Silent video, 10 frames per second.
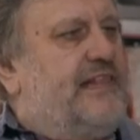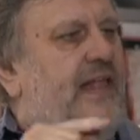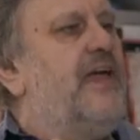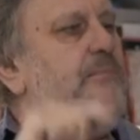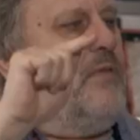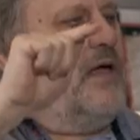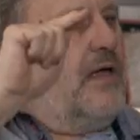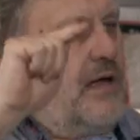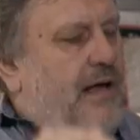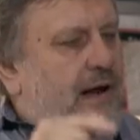the same
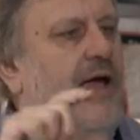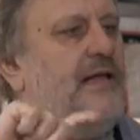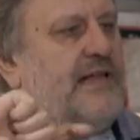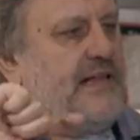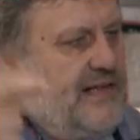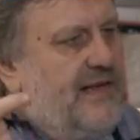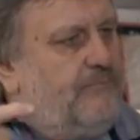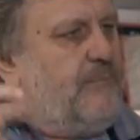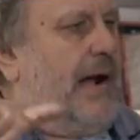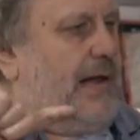crisis
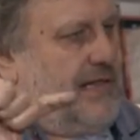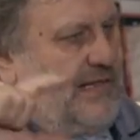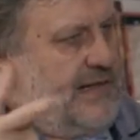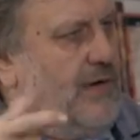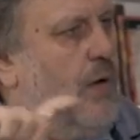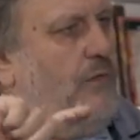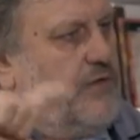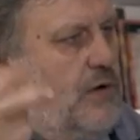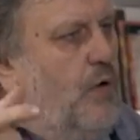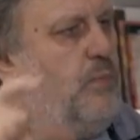imbalance
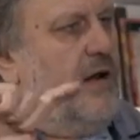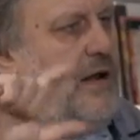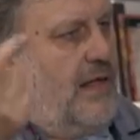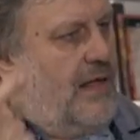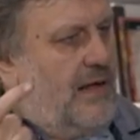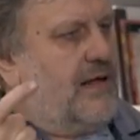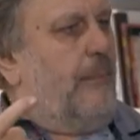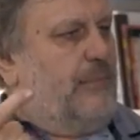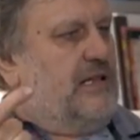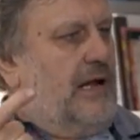of global
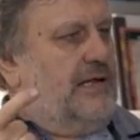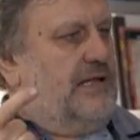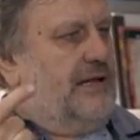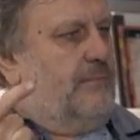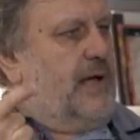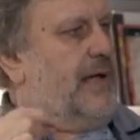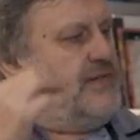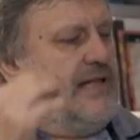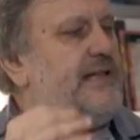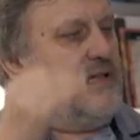capitalism.
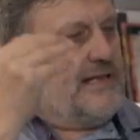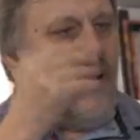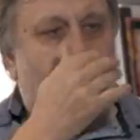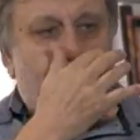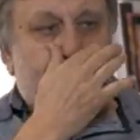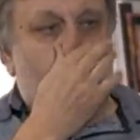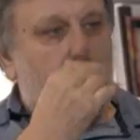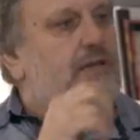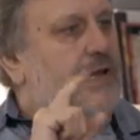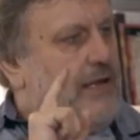And this is
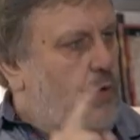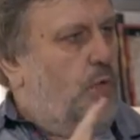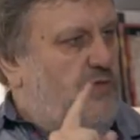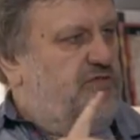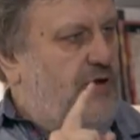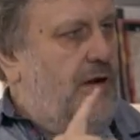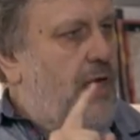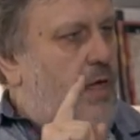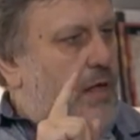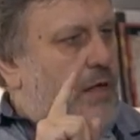absolutely crucial,
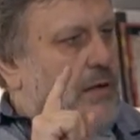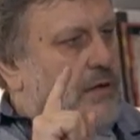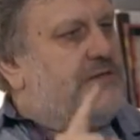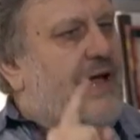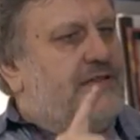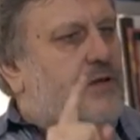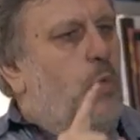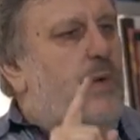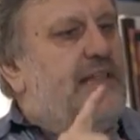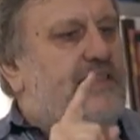that
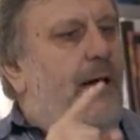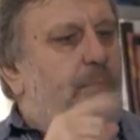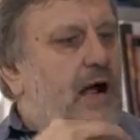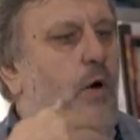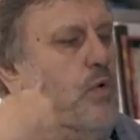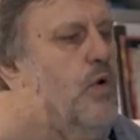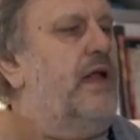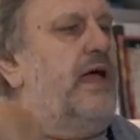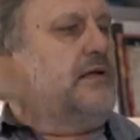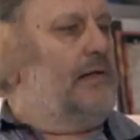we somehow
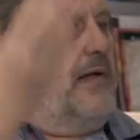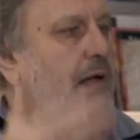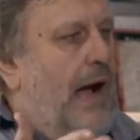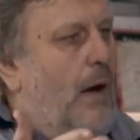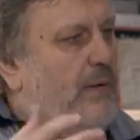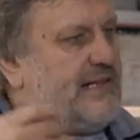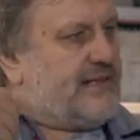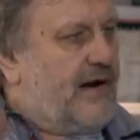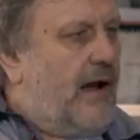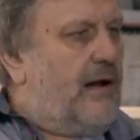connect our
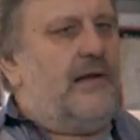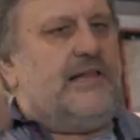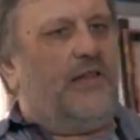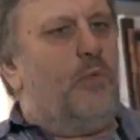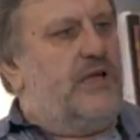struggles